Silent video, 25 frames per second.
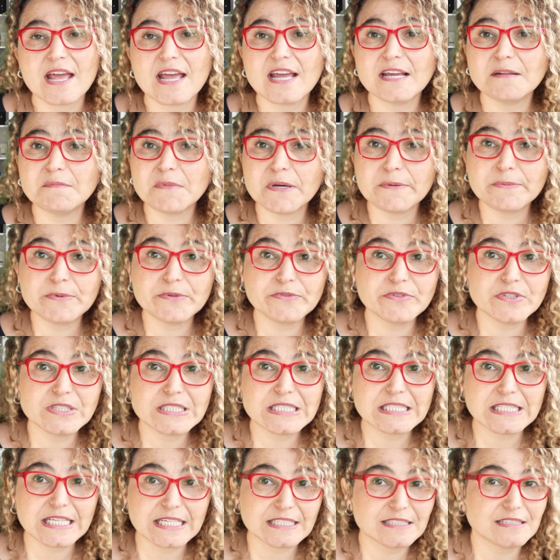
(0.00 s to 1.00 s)
In my
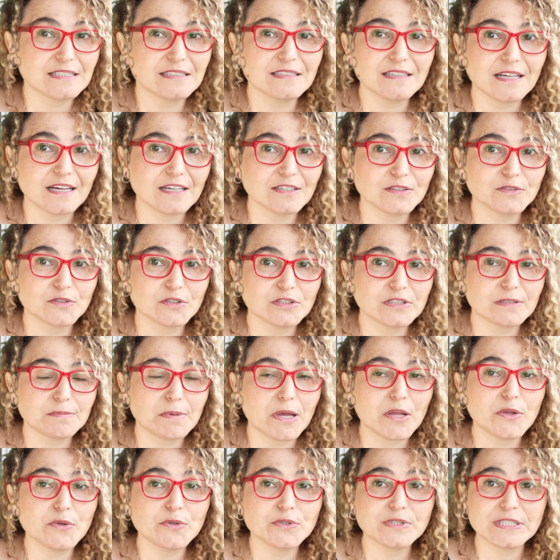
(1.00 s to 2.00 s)
previous lesson, I talked
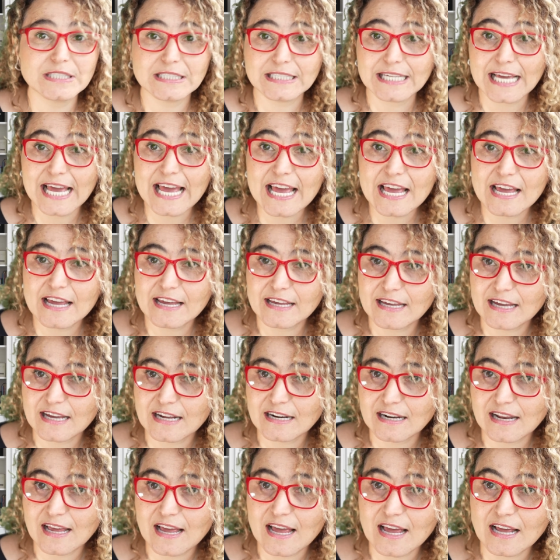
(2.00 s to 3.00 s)
about using a
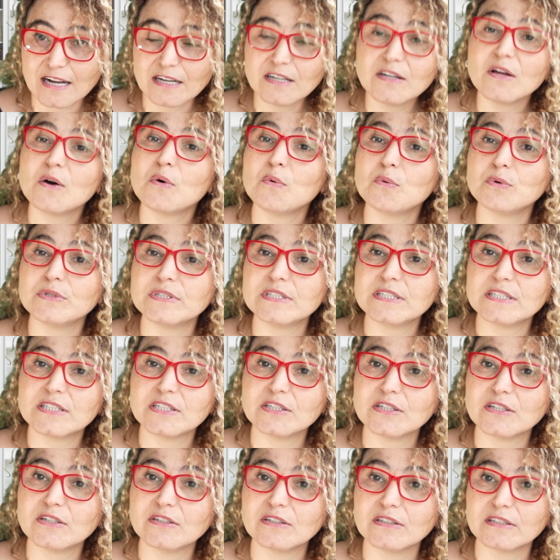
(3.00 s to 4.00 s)
and an with
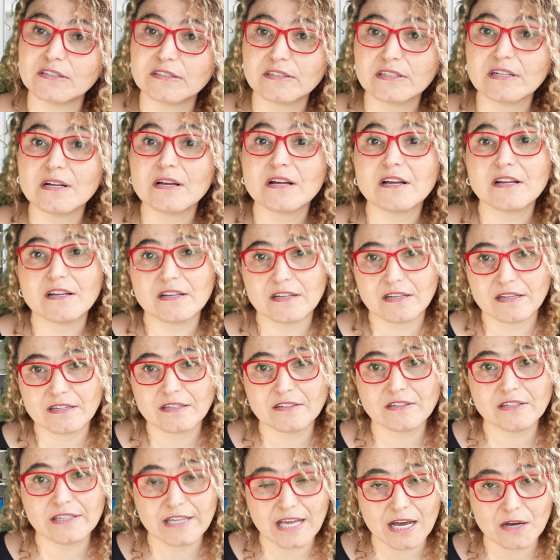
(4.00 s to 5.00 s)
singular
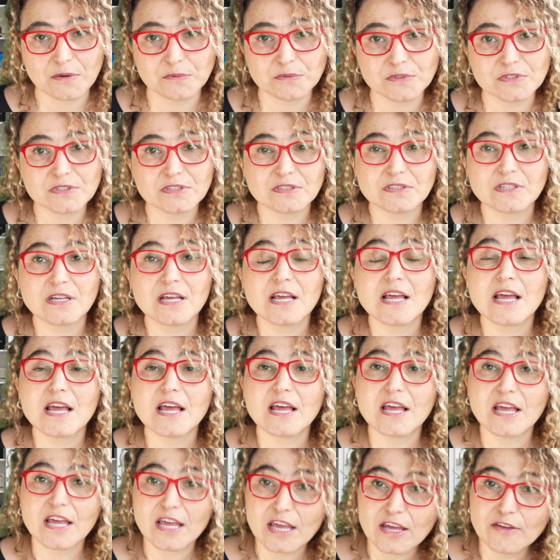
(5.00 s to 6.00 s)
nouns.
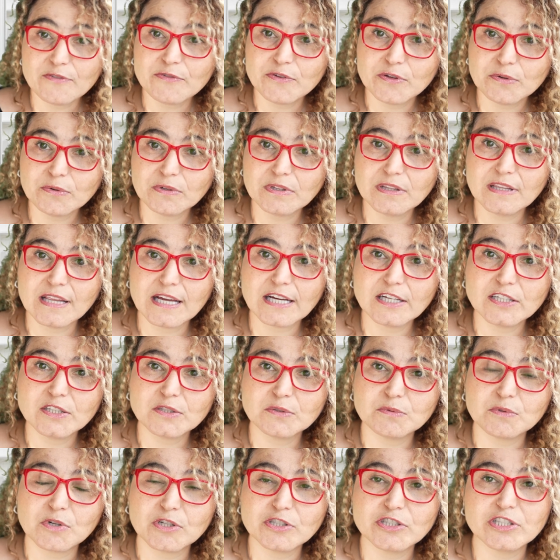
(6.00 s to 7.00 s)
If you would like
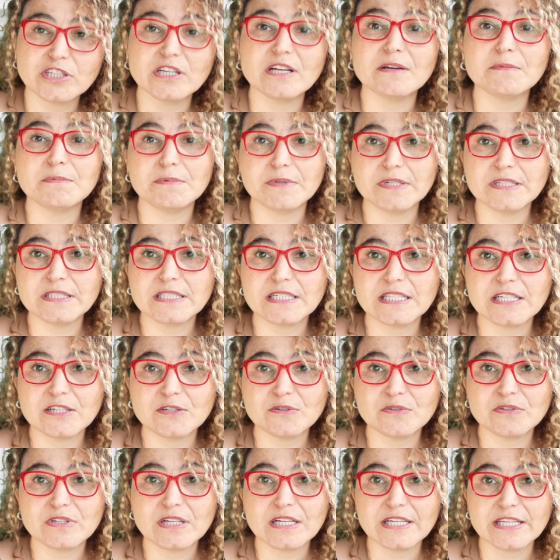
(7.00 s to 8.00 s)
to watch it, please click
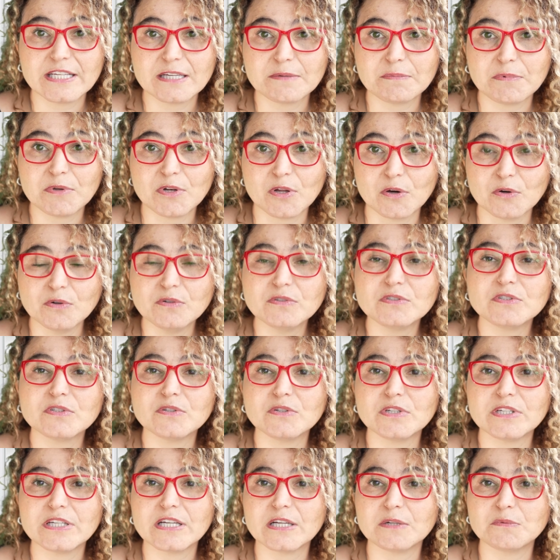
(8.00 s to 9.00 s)
on the link below so
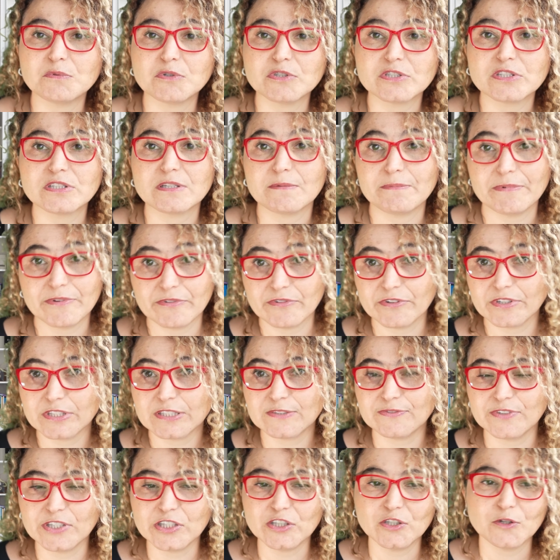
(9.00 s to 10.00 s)
you can watch the
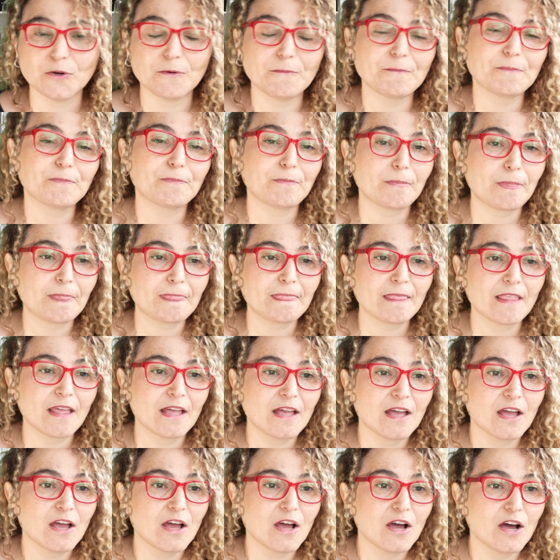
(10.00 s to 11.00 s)
previous video.
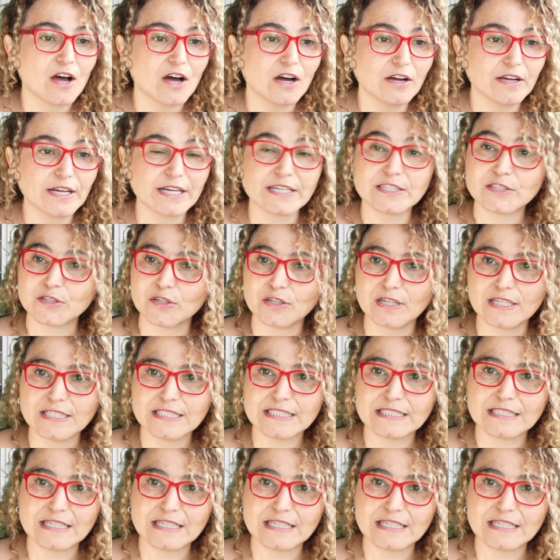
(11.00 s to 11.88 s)
Okay, so let's